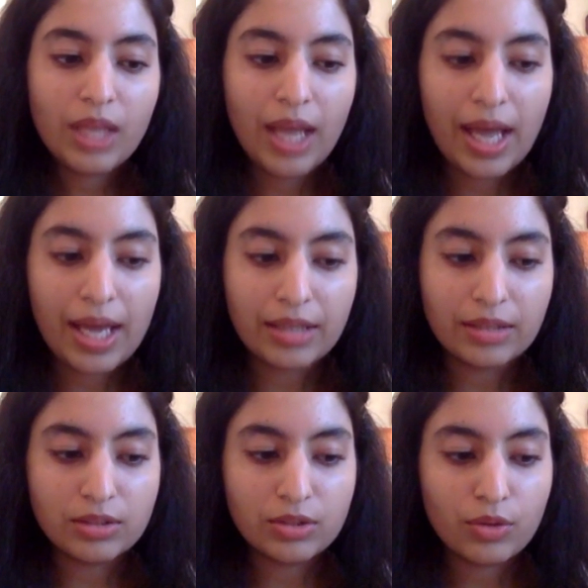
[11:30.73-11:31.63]

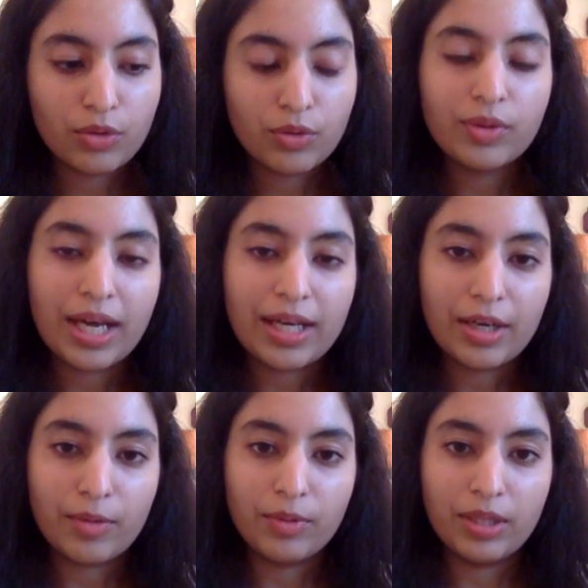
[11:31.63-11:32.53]
And through that,
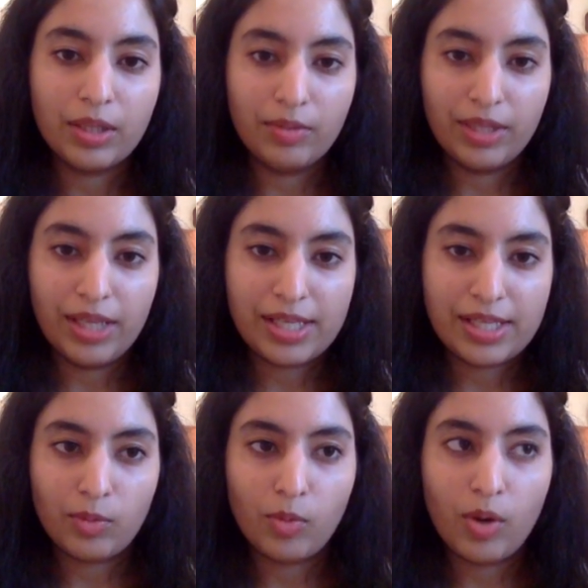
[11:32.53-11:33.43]
I really realized
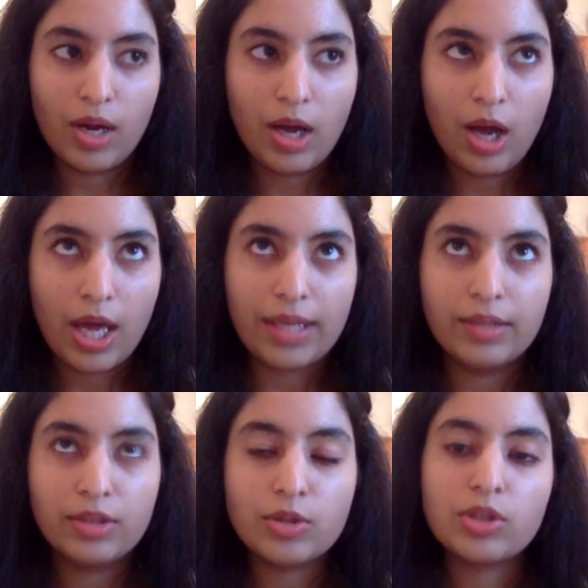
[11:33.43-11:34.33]
that
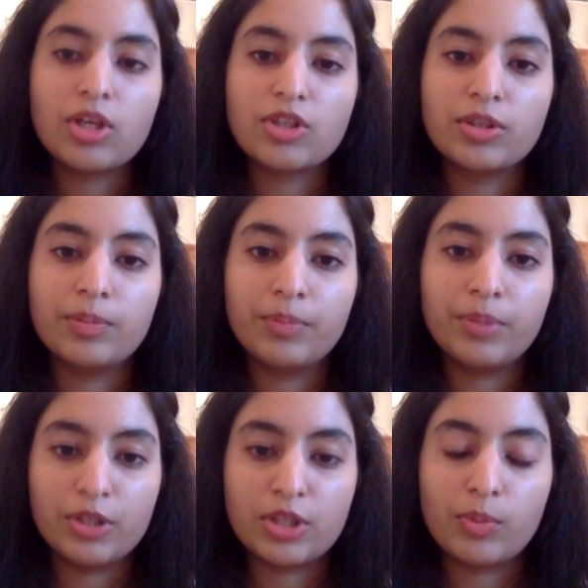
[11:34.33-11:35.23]
social
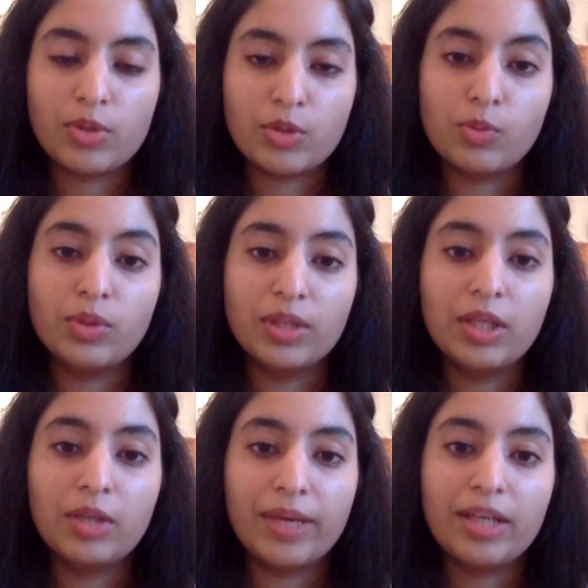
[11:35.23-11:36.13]
entrepreneurship was a
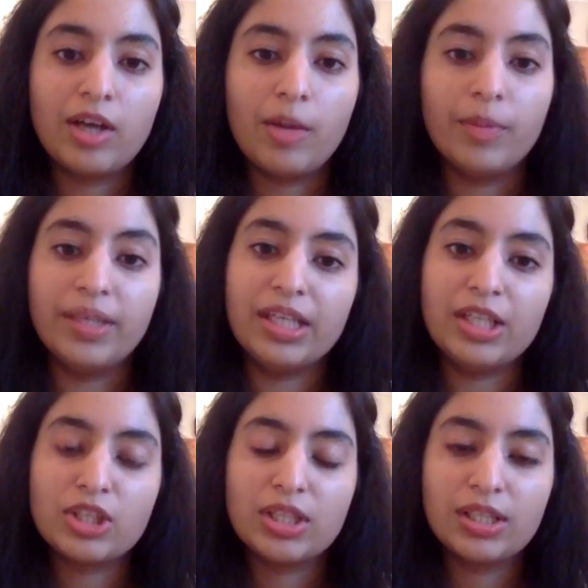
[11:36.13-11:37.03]
really great
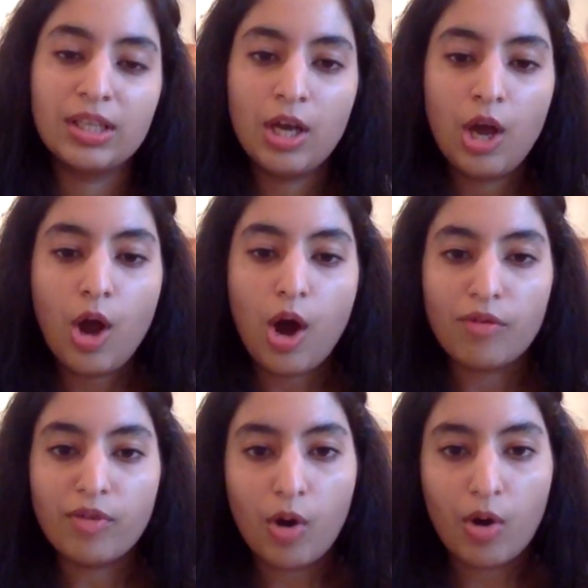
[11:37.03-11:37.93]
combination
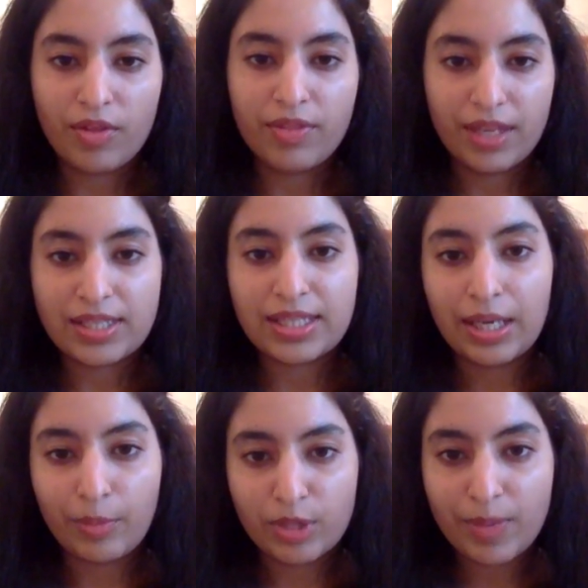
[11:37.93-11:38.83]
of all the things that
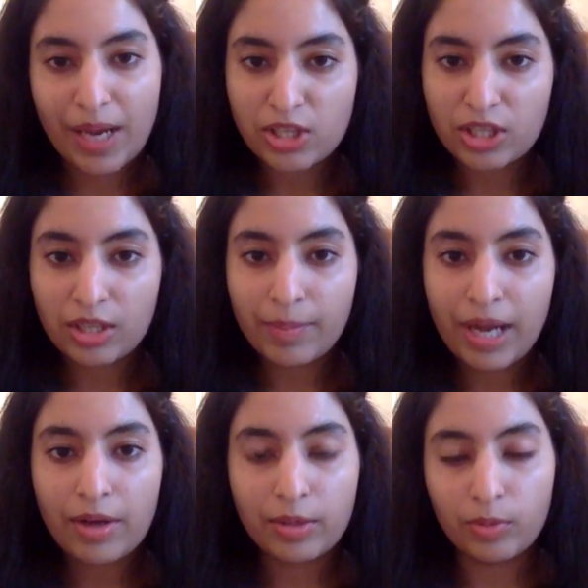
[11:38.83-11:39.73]
I was passionate
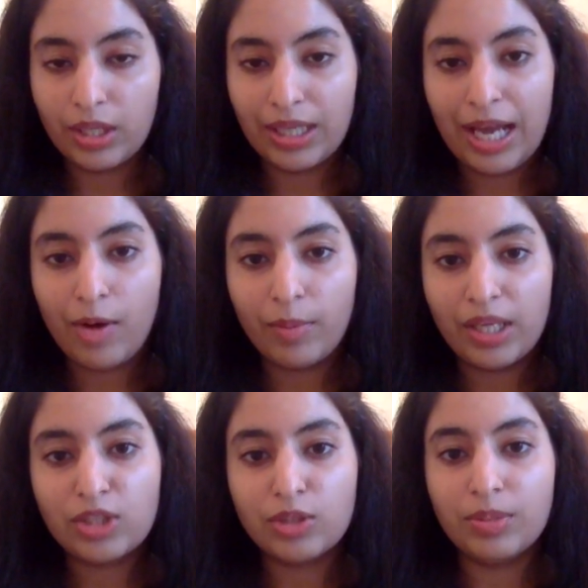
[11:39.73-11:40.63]
about. It would allow
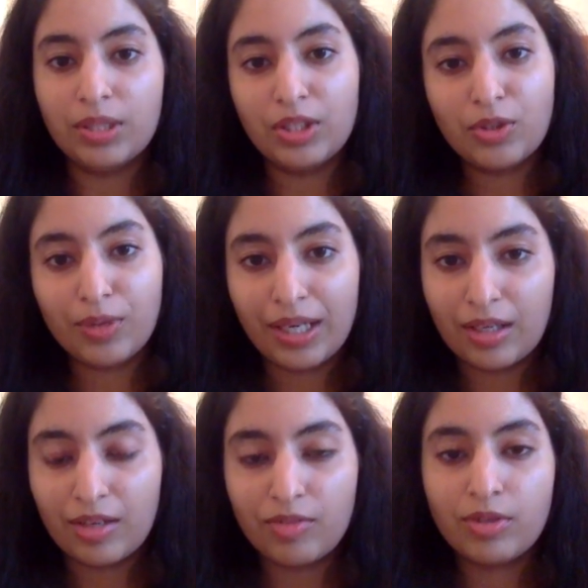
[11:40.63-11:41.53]
me to be
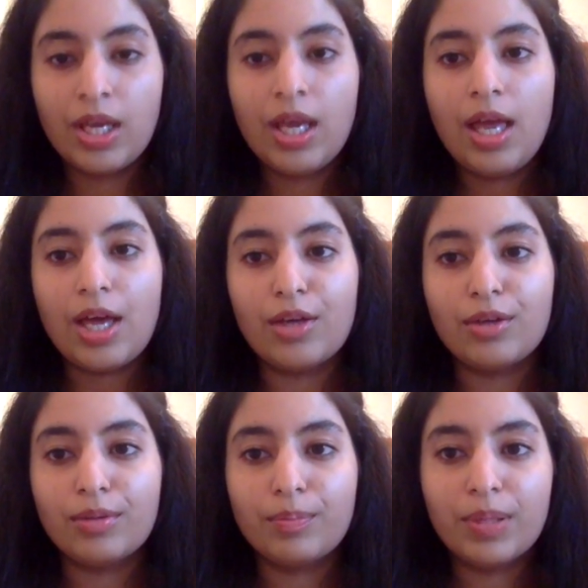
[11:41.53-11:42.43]
creative
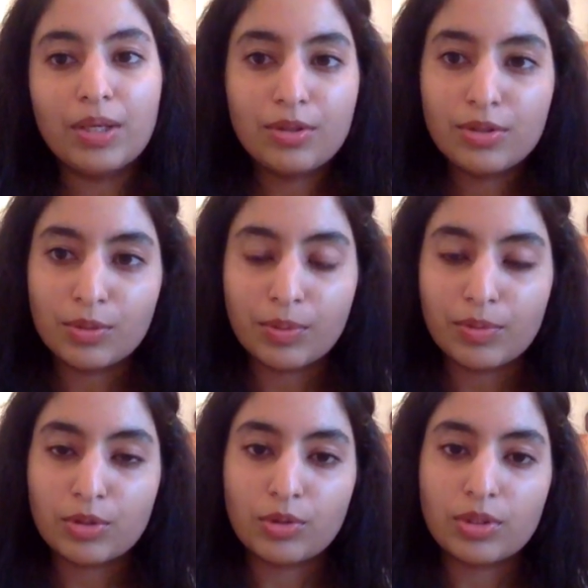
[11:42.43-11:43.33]
and be super
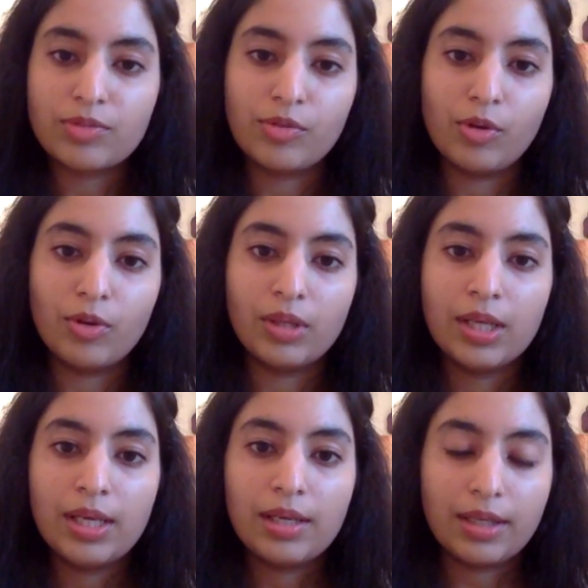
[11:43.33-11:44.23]
resourceful,
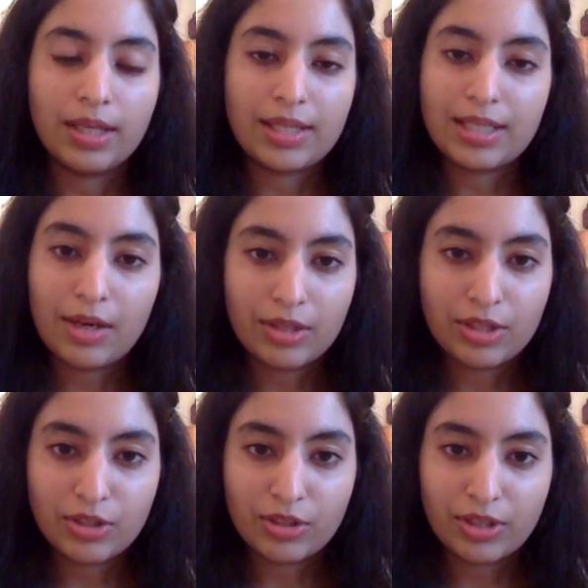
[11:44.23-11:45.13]
get down and
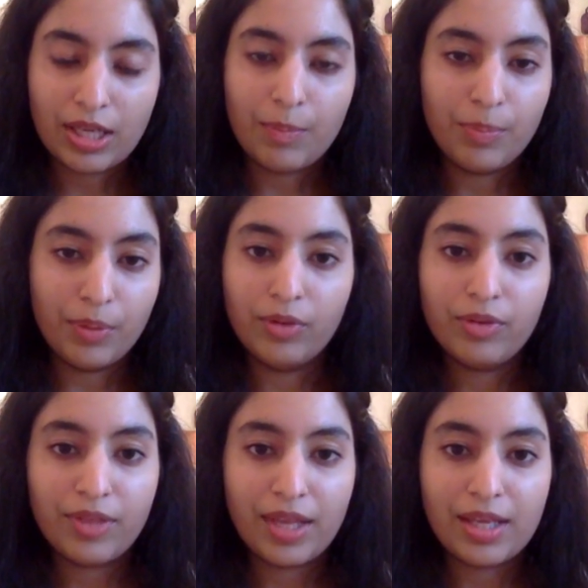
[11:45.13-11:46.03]
dirty, build
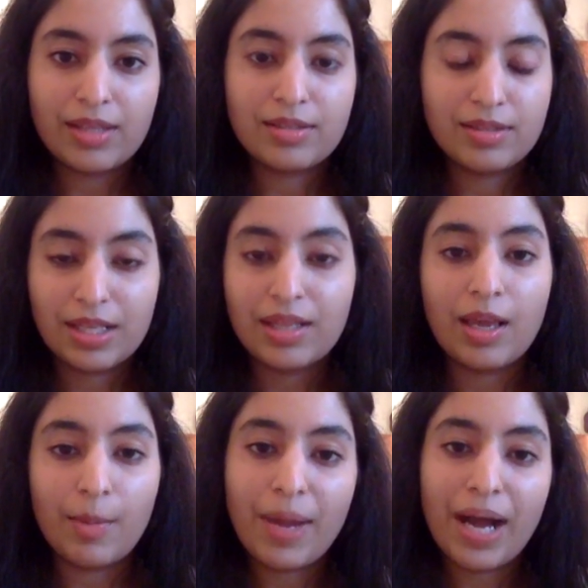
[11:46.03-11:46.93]
things, see the
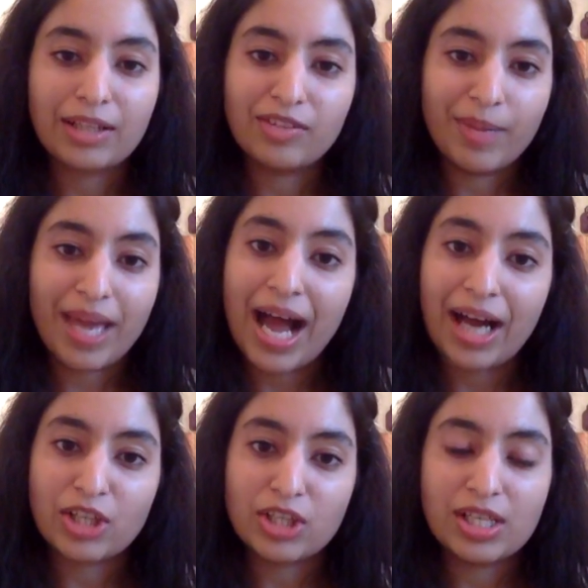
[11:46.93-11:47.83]
impact of my
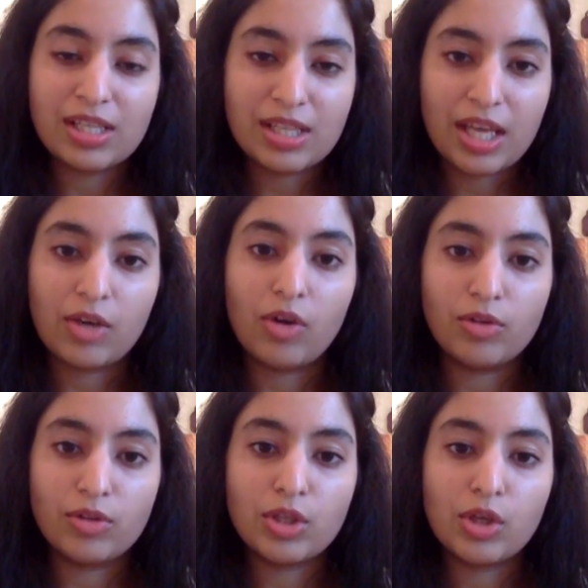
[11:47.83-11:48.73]
actions, and
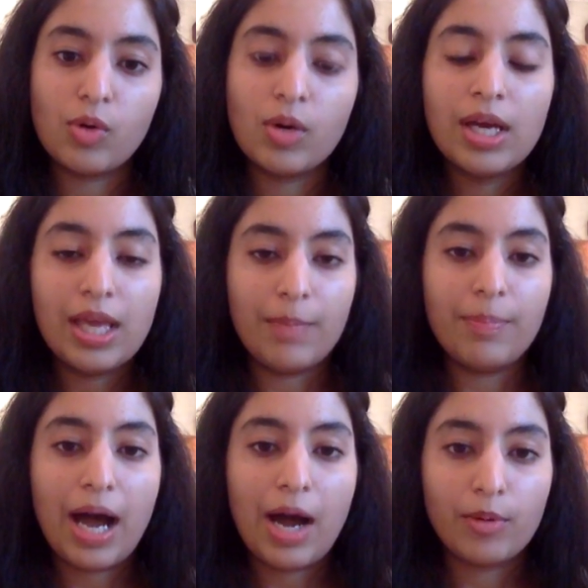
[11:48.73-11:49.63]
also
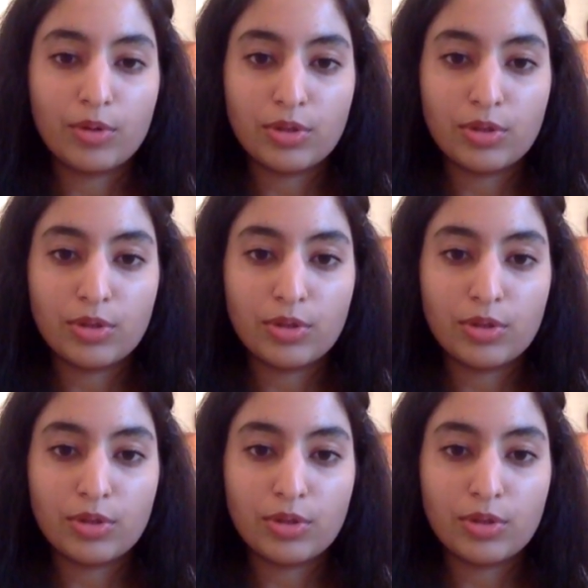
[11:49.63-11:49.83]
empower